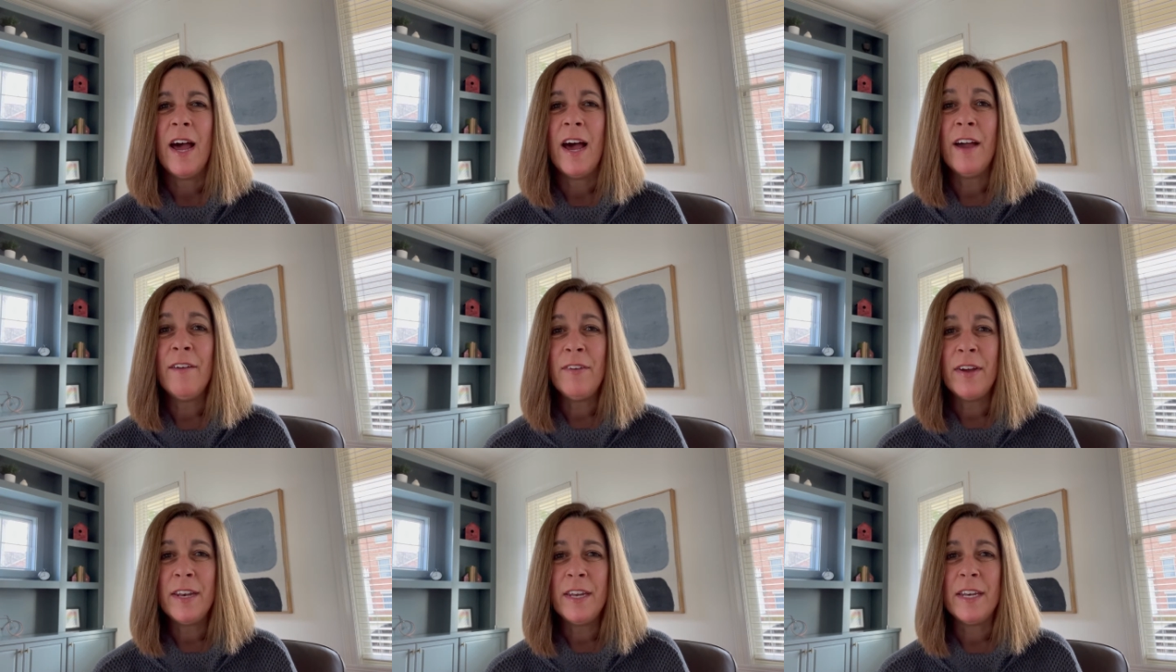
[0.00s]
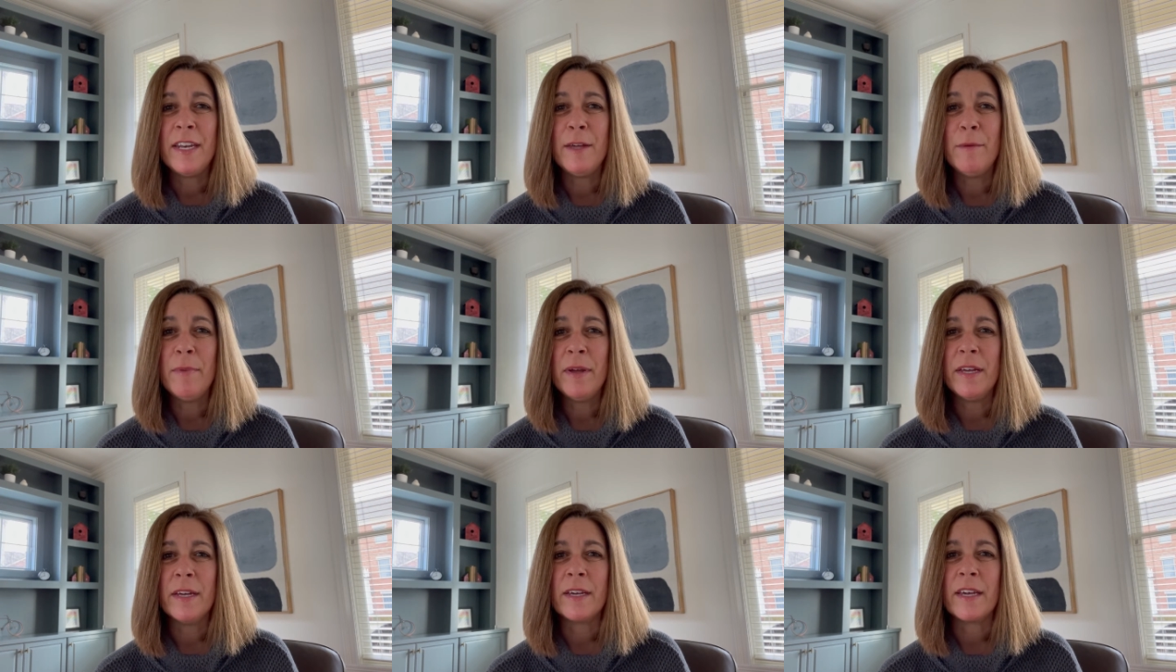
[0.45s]
I've had an
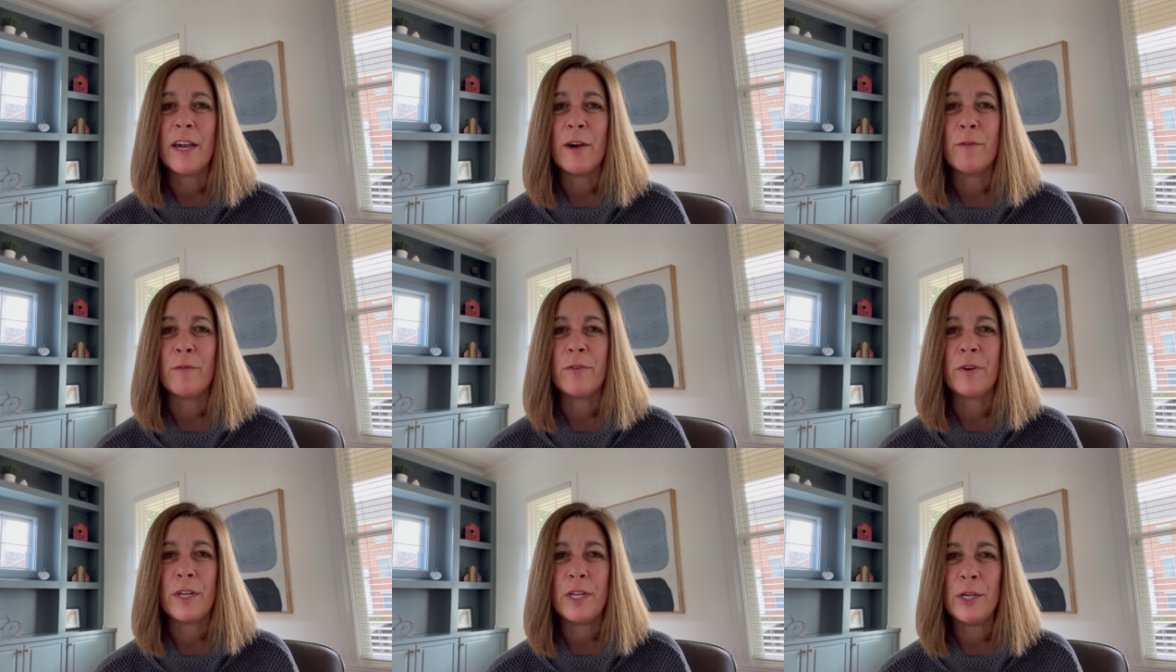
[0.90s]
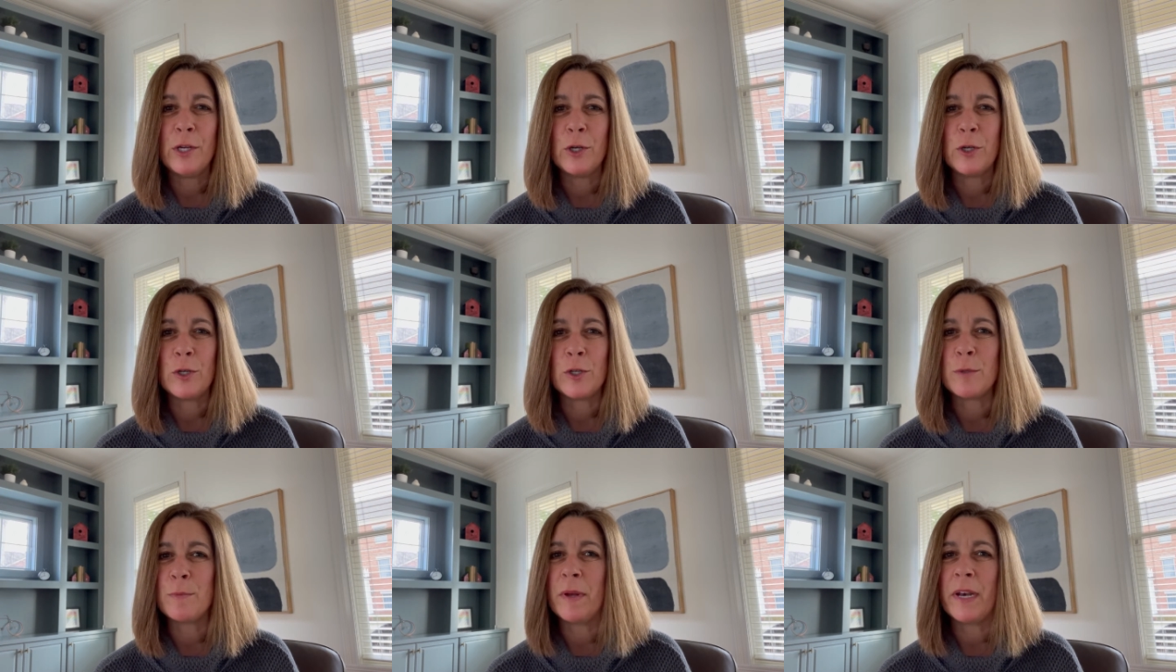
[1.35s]
eBay account for
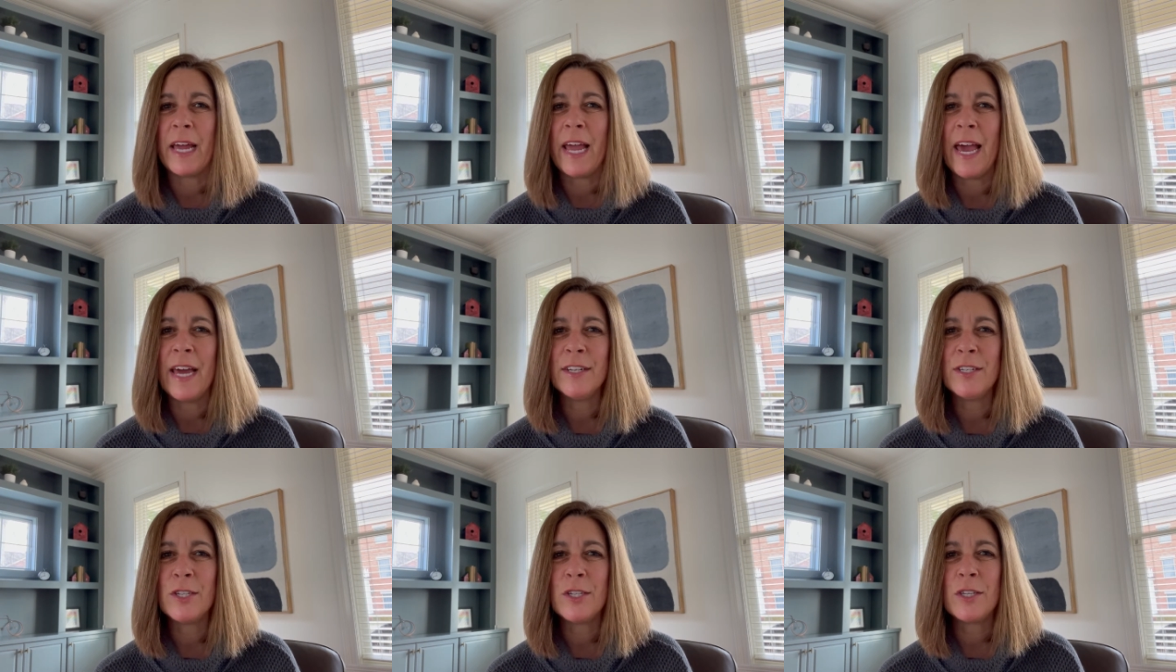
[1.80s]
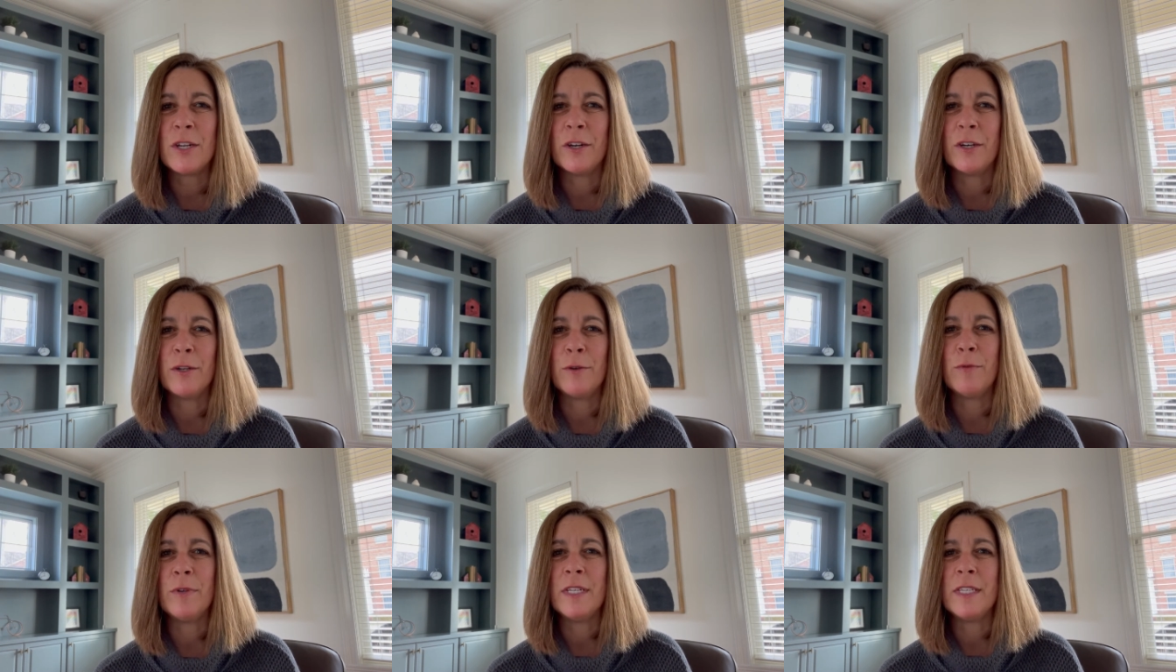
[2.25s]
years, but I hadn't
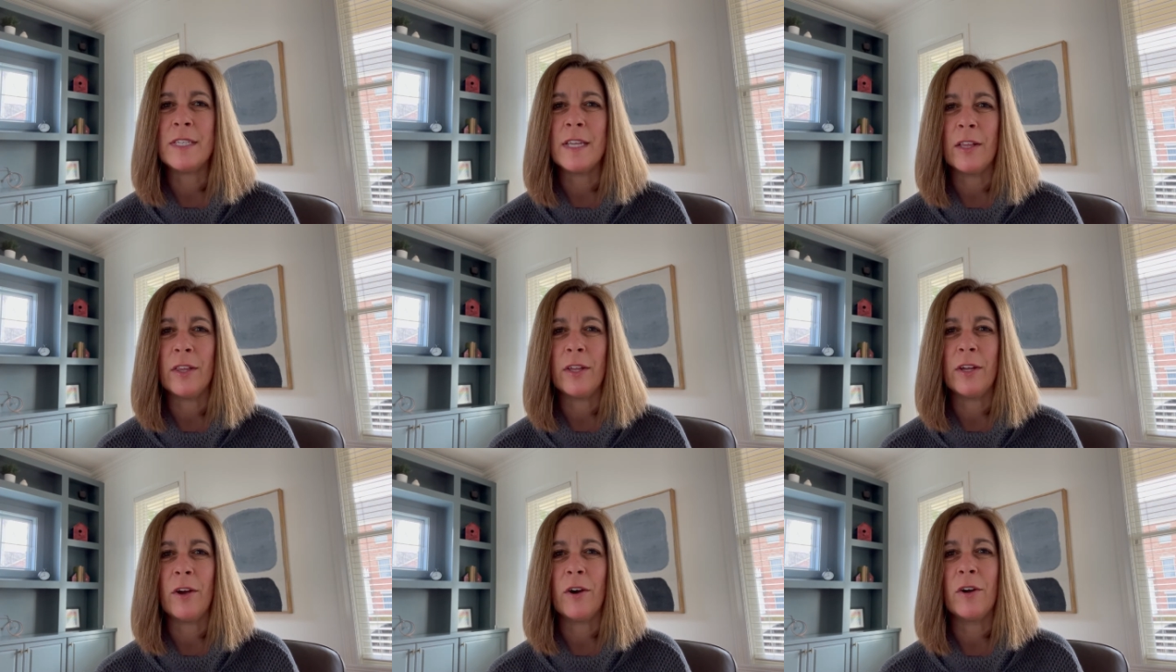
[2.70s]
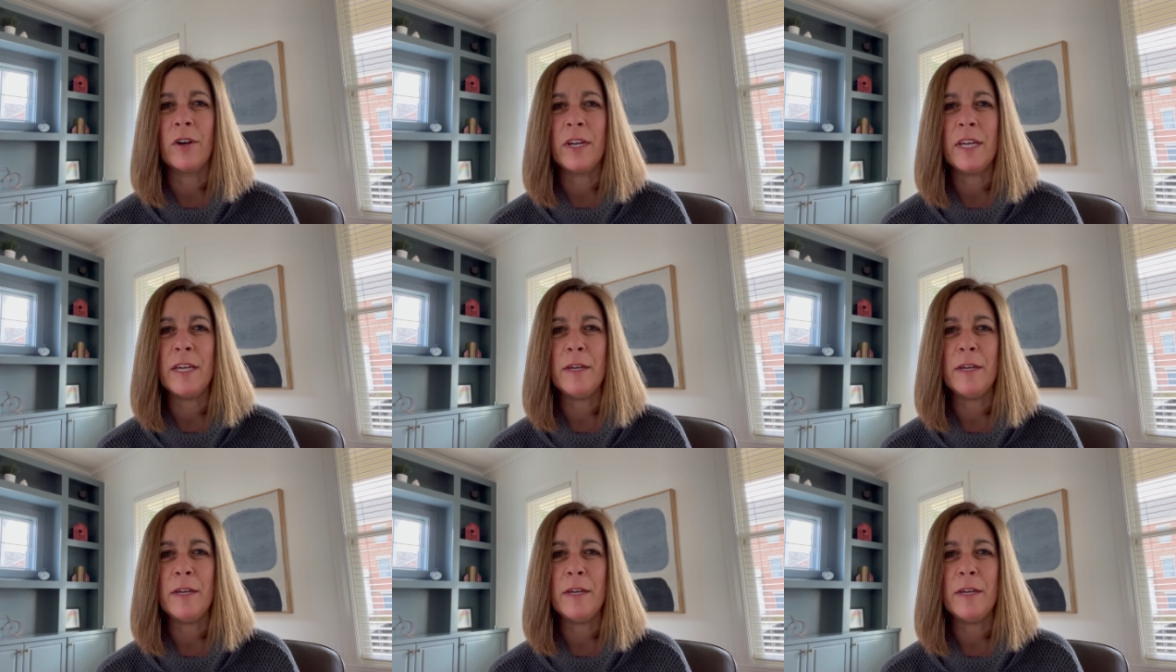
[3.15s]
started reselling on